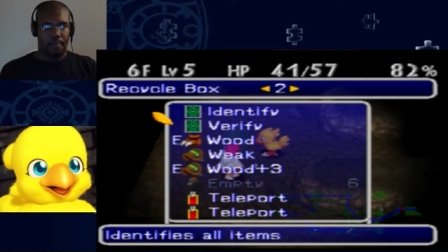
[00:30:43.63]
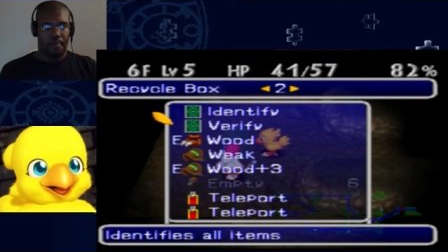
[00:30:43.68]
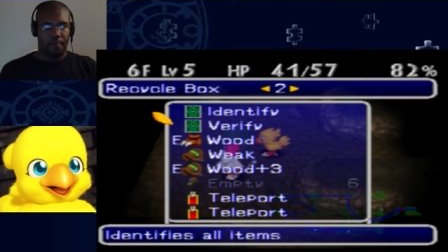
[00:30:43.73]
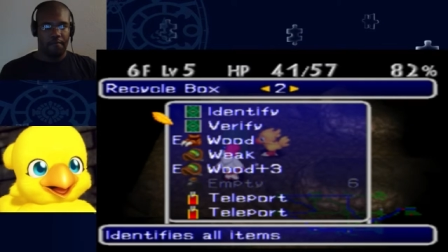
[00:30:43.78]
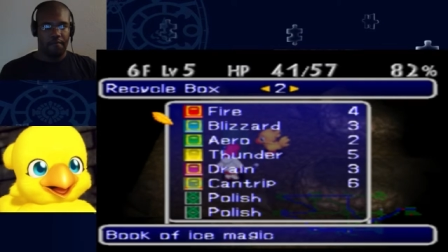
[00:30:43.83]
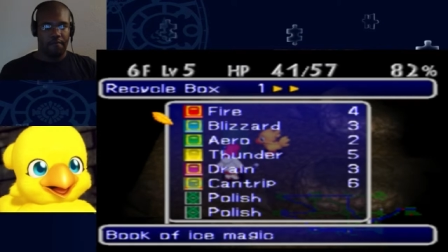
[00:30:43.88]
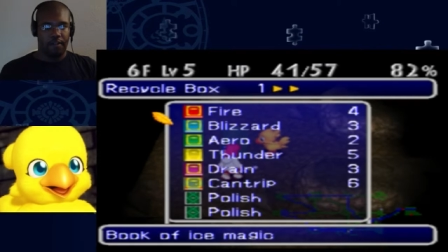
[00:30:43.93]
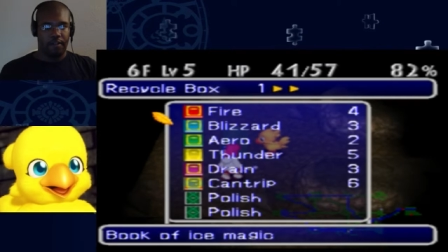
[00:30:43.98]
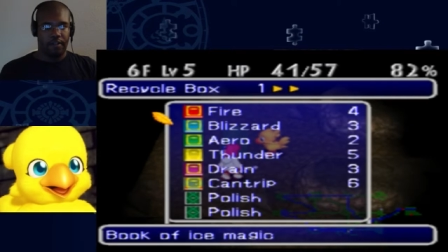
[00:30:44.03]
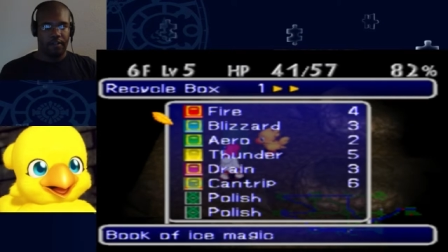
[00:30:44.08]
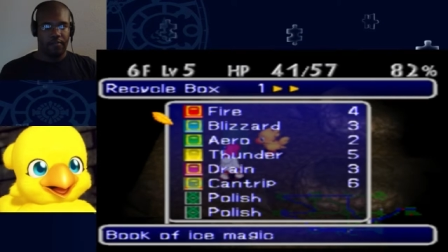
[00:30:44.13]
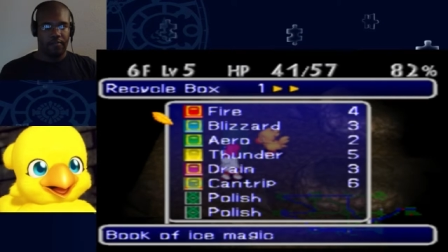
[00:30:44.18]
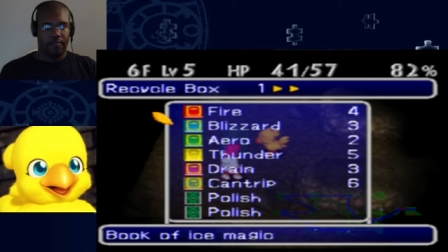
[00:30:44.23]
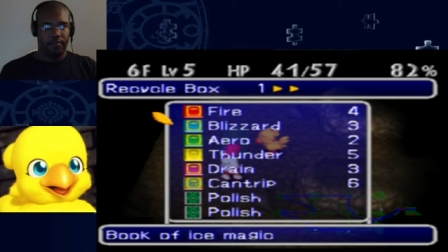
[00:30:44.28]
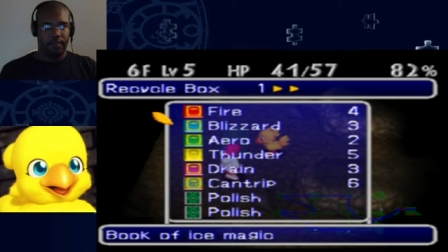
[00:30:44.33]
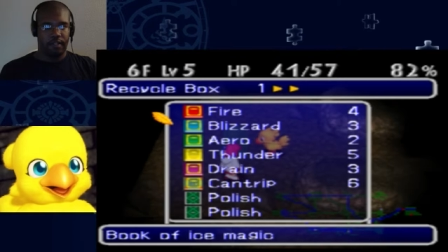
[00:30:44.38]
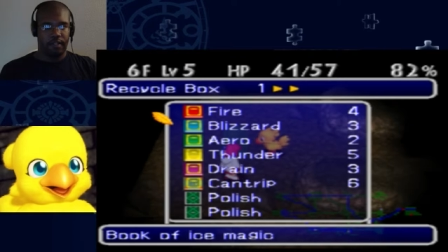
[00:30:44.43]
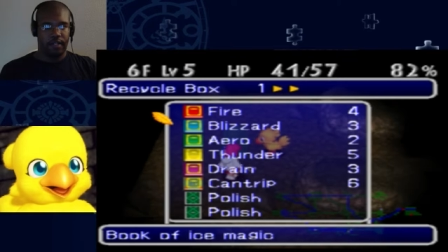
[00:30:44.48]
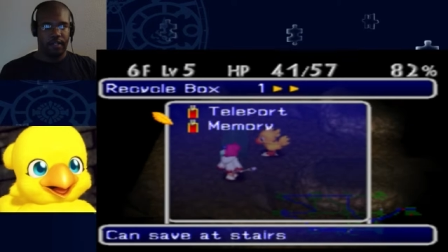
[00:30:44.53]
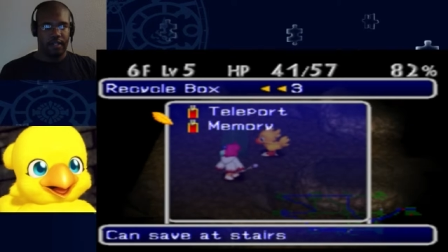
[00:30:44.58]

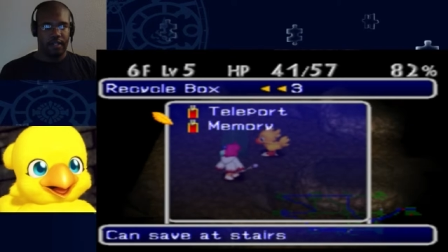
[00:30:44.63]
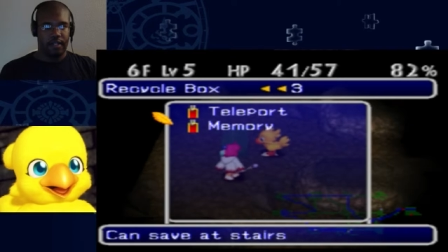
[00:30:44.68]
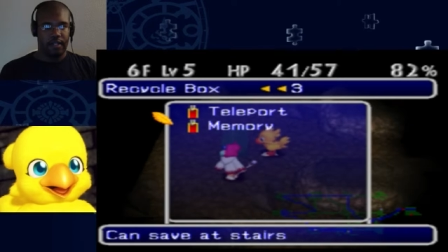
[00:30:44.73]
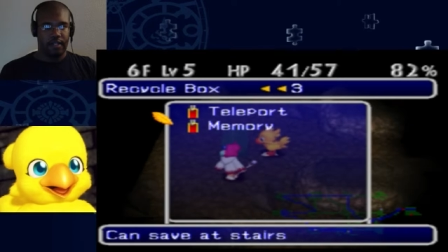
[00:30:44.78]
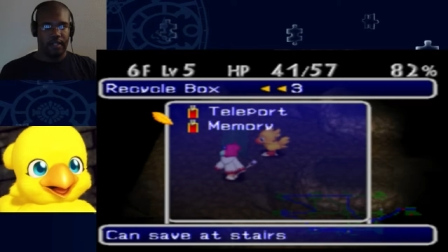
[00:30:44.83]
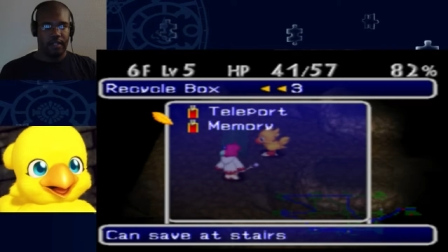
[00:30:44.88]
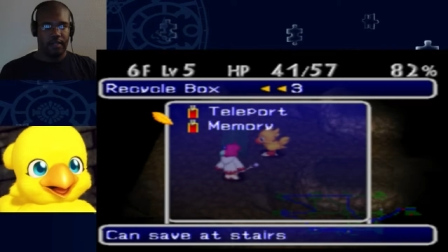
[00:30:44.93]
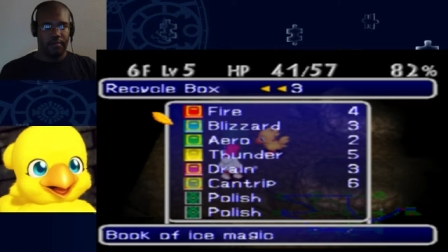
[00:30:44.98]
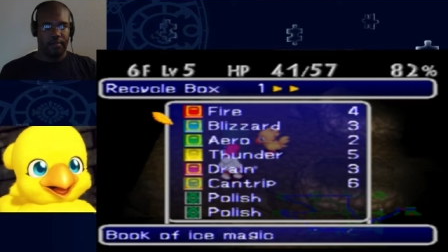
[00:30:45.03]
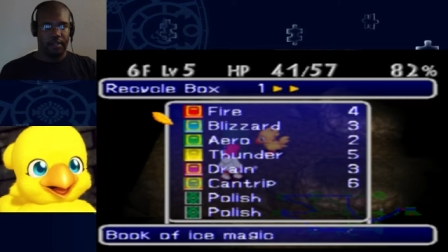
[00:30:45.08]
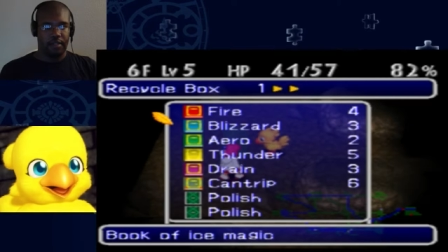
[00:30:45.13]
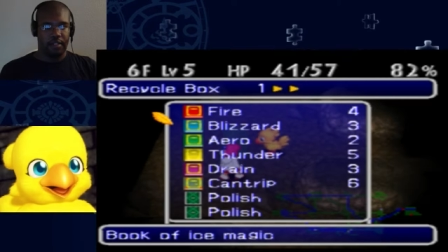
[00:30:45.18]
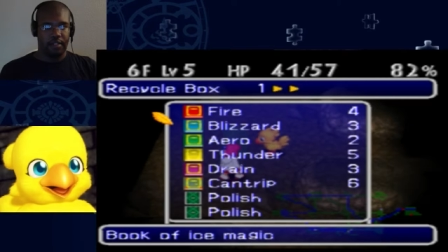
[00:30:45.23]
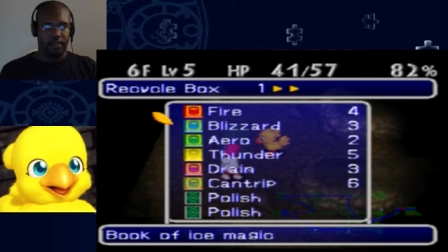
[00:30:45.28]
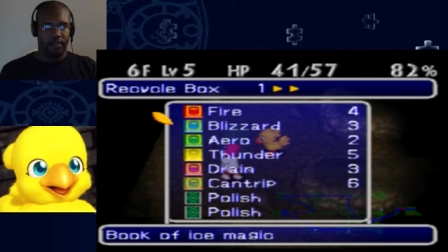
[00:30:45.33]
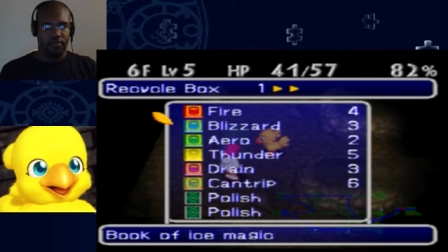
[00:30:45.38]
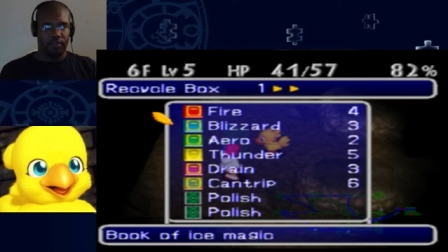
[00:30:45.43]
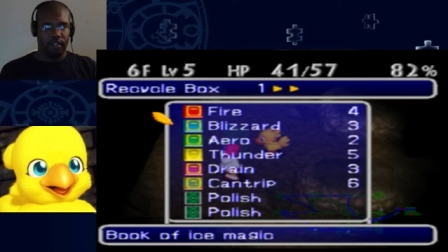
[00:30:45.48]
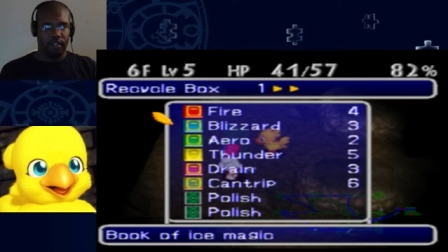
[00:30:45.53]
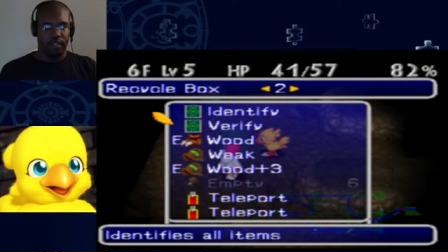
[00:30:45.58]
Verify. I mean,
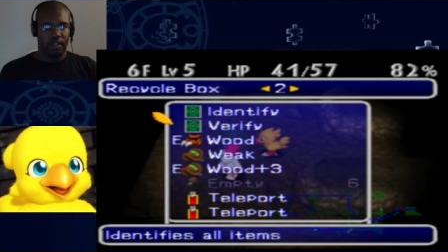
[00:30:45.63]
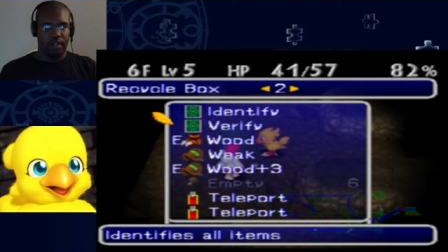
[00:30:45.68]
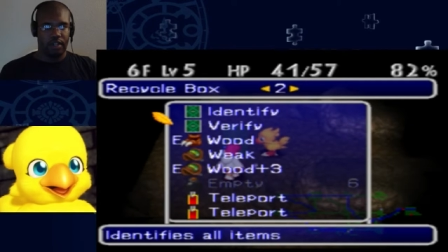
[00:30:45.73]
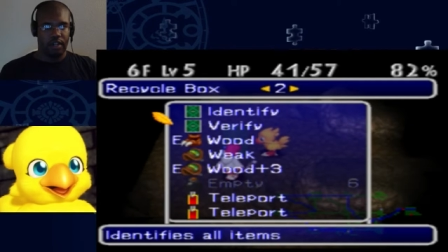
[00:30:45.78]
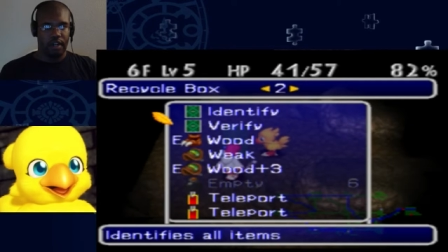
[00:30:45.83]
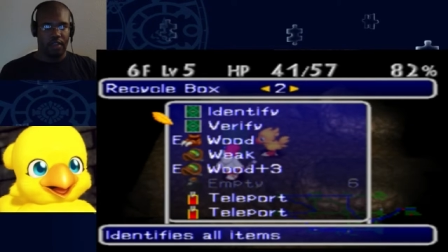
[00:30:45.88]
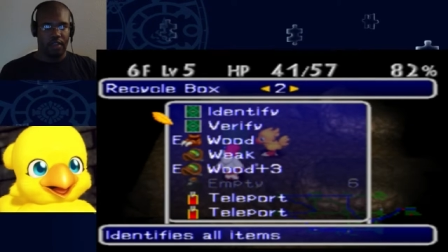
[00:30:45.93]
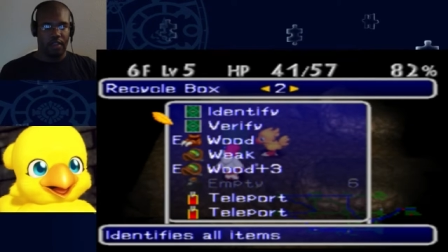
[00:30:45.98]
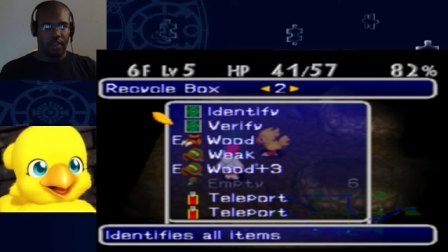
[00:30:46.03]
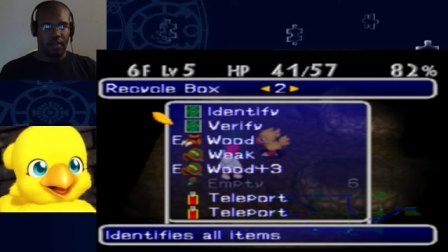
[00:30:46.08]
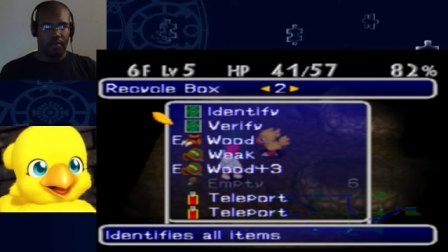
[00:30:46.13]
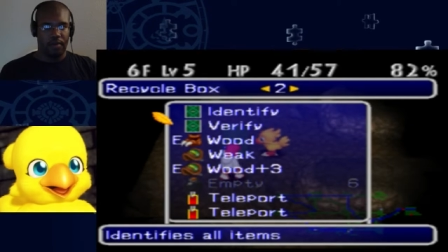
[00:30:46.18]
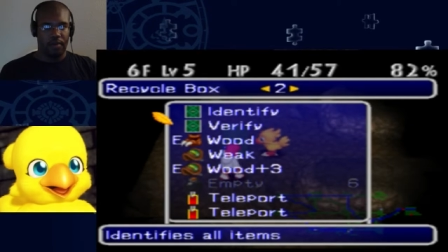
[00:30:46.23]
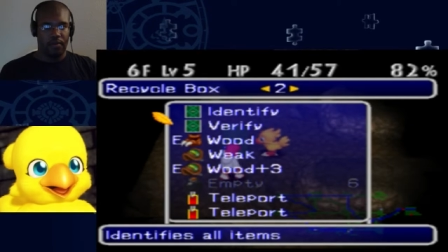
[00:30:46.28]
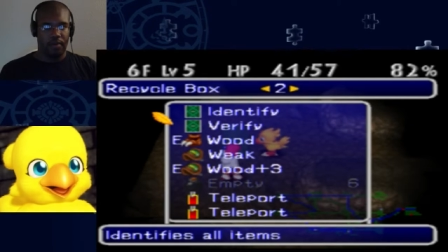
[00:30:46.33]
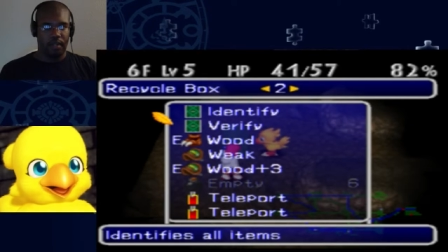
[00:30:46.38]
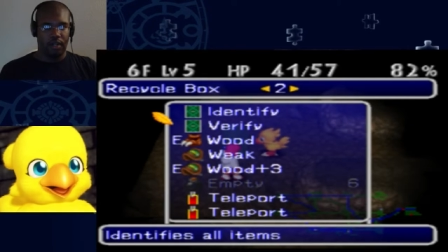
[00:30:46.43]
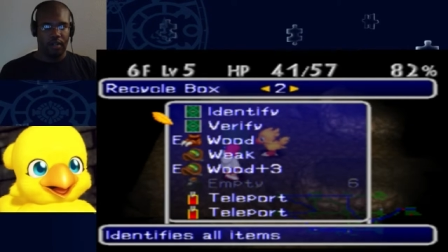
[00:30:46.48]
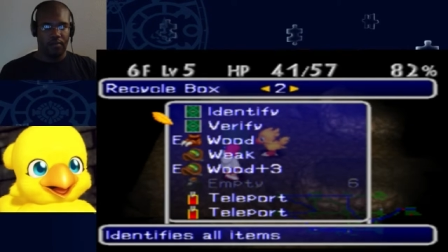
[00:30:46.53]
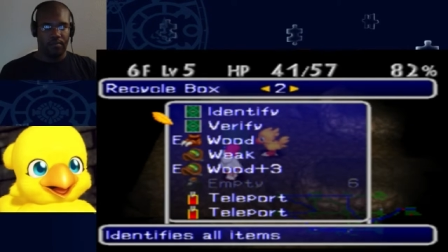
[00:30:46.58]
there's really nothing we
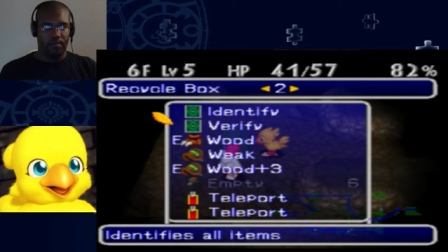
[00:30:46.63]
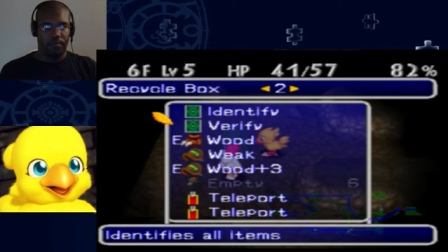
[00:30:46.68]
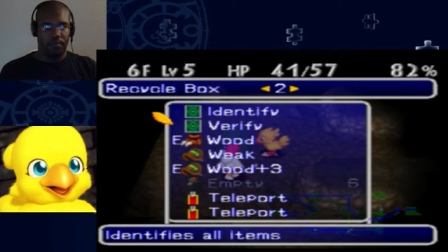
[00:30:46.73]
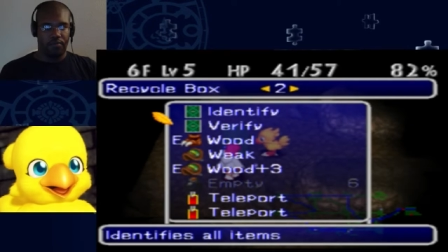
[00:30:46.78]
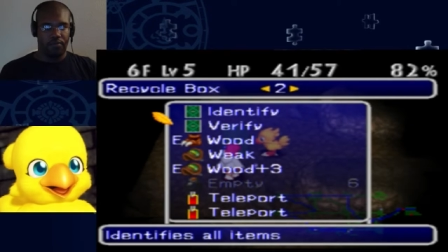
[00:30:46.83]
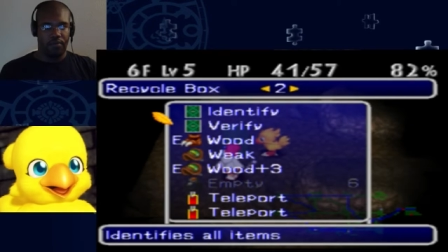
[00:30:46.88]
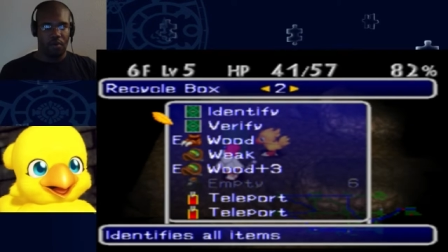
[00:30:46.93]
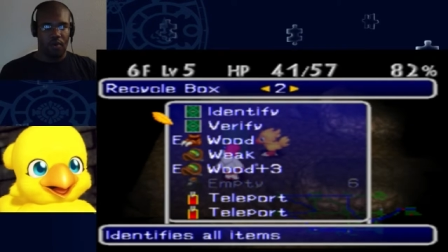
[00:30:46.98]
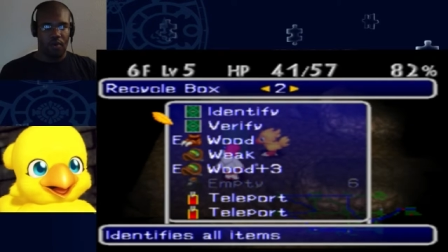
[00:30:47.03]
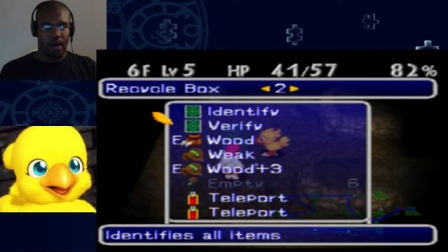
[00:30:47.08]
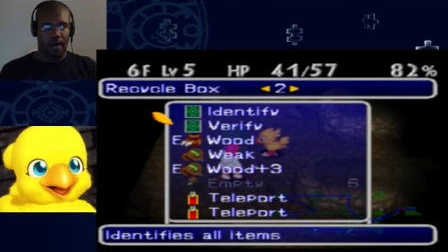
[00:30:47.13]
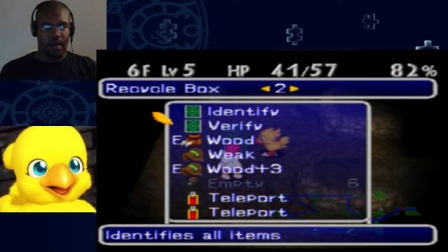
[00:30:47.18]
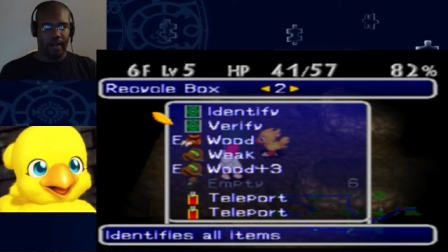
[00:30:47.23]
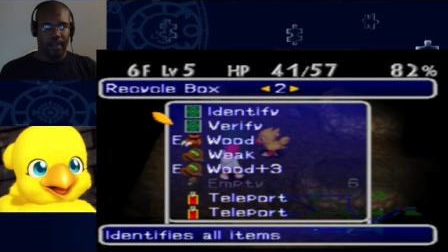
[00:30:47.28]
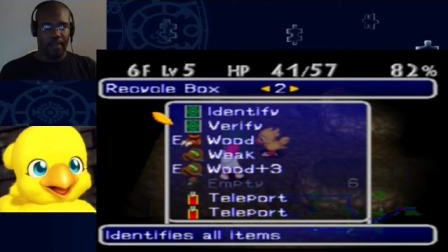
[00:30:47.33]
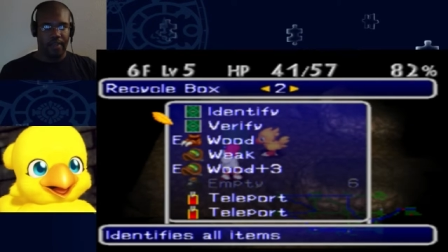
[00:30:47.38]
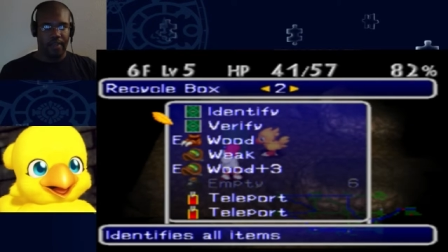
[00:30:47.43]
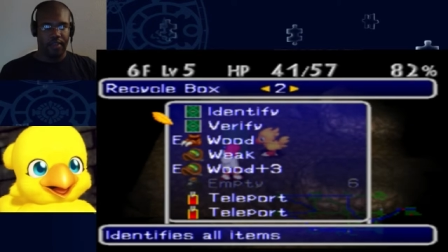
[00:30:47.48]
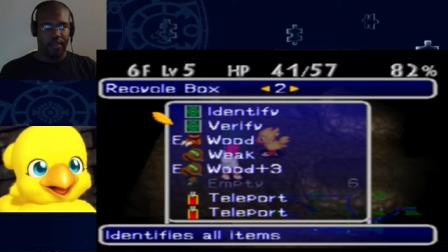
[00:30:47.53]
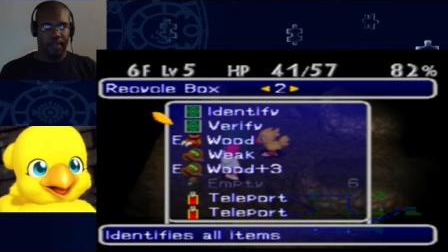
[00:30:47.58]
want to throw out, I
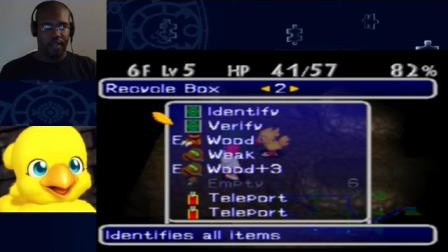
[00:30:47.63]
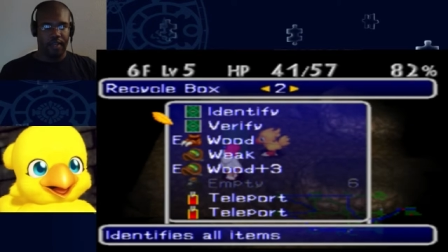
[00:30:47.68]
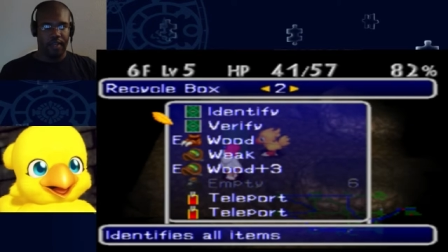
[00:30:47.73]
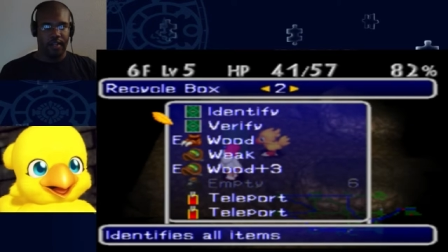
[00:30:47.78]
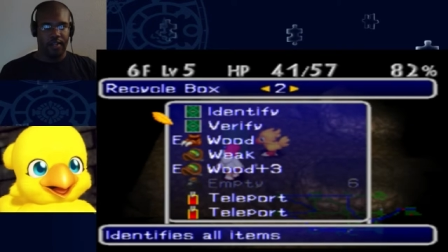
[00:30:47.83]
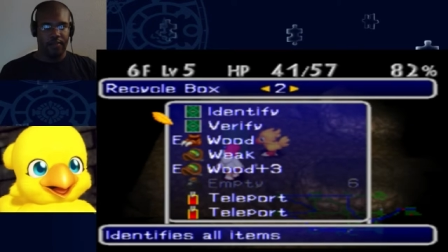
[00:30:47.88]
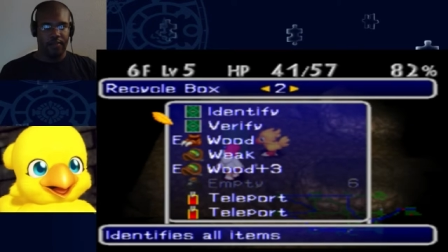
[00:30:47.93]
think.